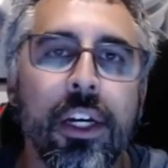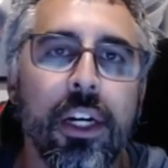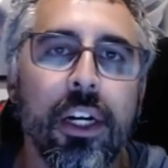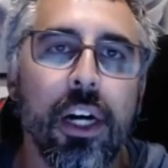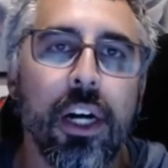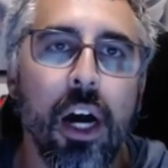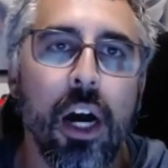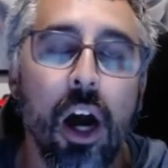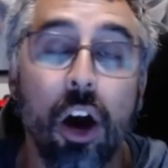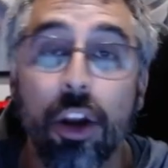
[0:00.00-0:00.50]

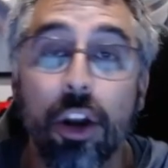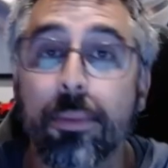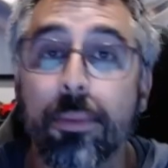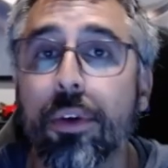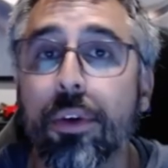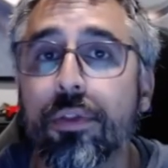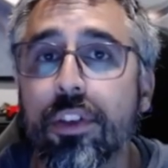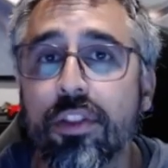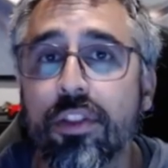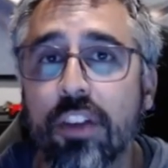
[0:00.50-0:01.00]
uh,
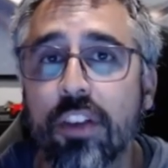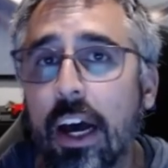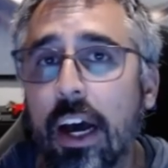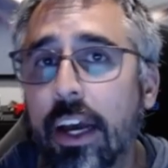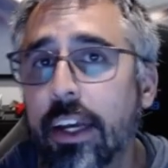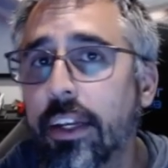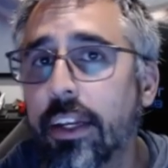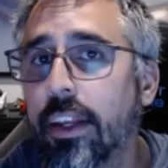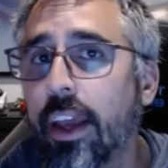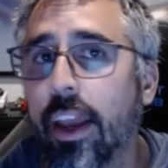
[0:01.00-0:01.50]
automotive
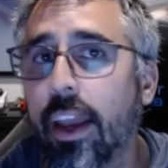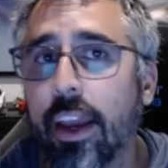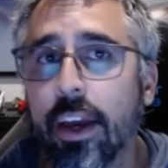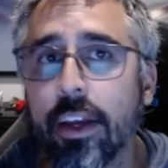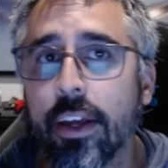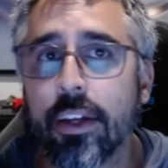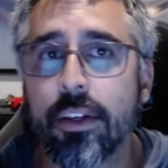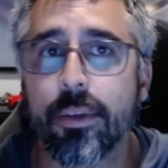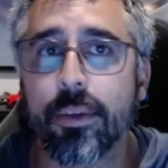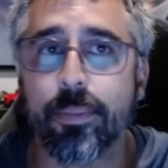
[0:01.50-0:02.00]
design
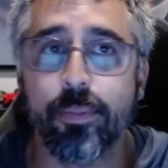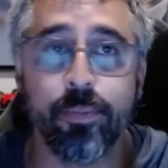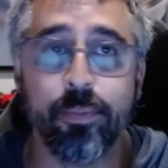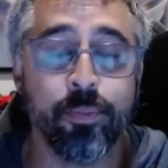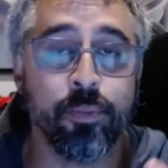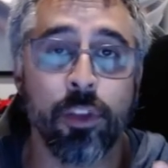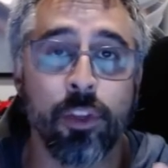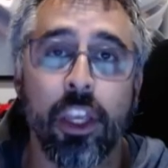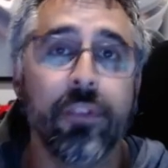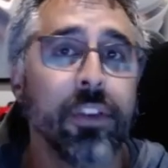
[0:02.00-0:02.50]
and
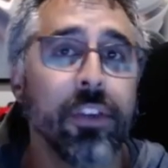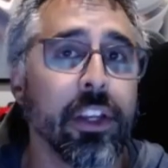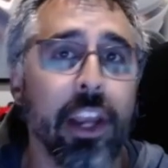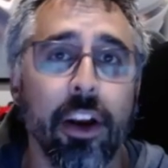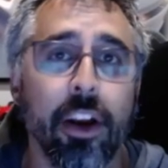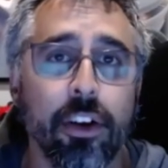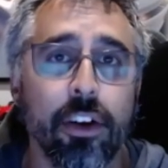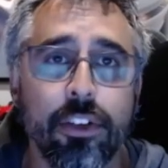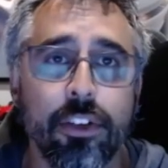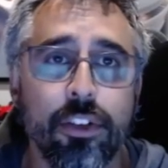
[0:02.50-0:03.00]
even
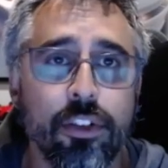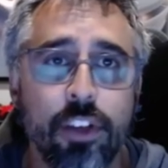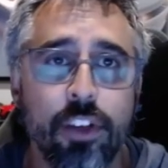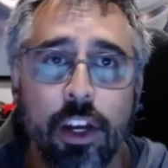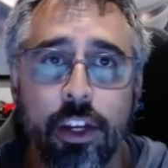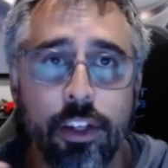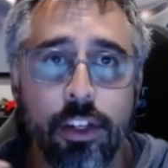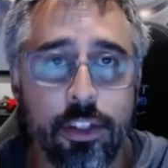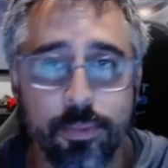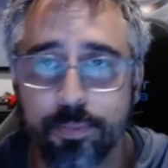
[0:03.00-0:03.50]
character
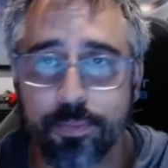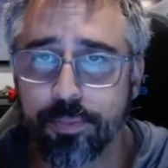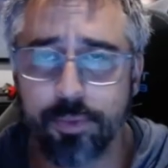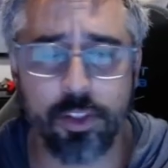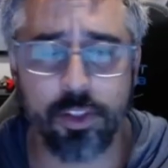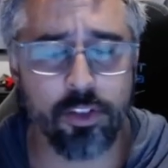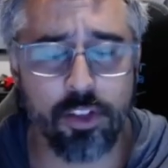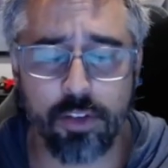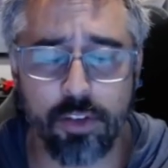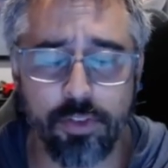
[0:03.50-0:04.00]
design and,
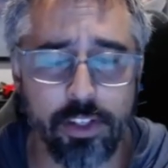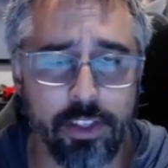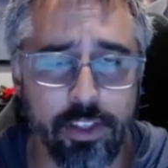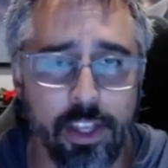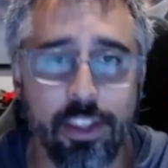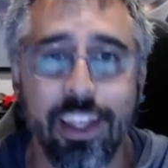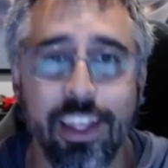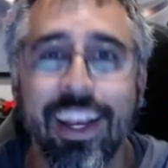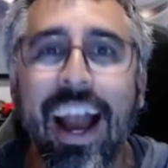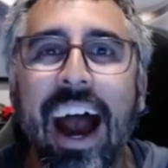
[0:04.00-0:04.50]
and stuff like
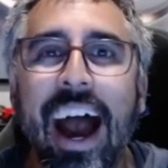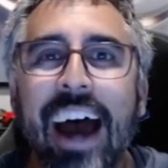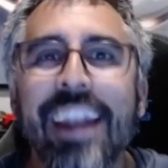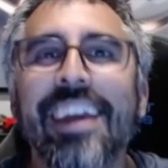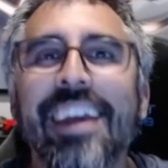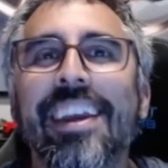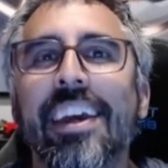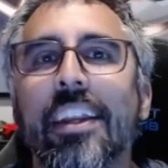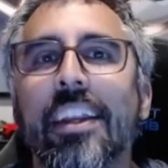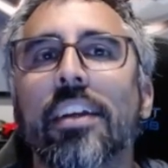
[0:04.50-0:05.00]
that, like how to
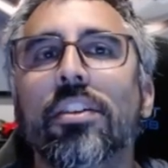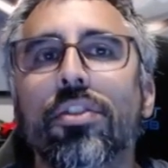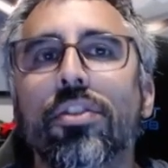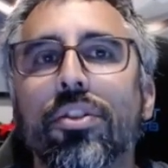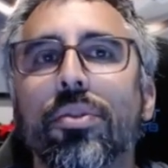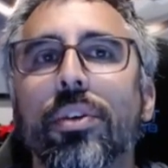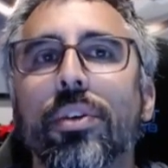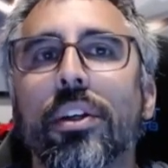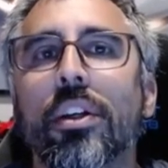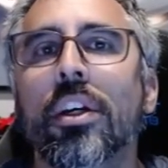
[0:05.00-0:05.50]
get
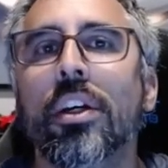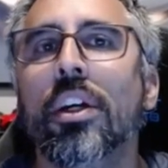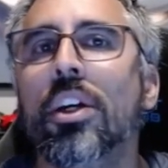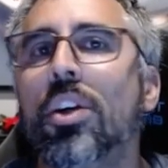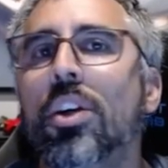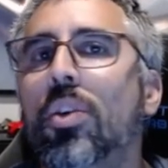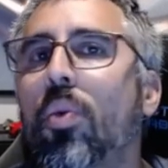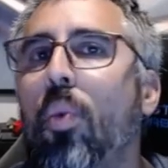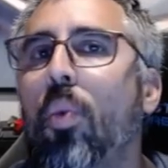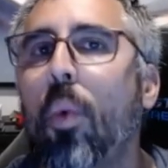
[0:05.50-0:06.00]
into it,
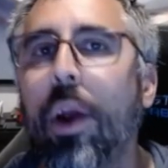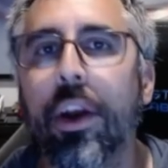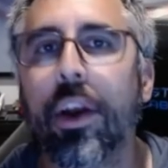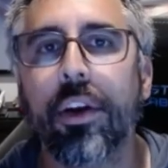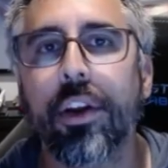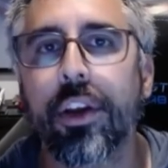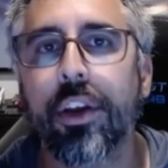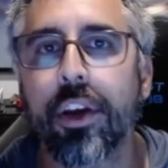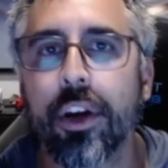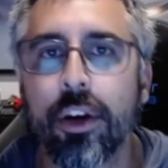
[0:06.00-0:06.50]
where
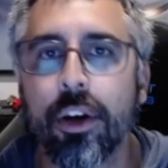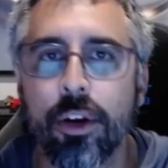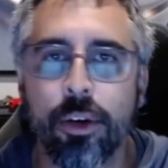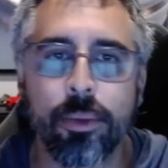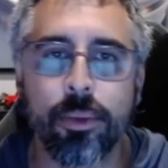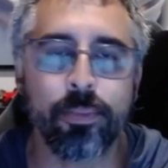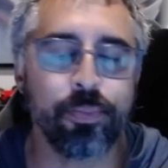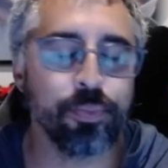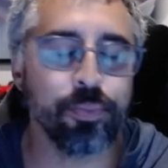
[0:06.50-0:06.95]
to go.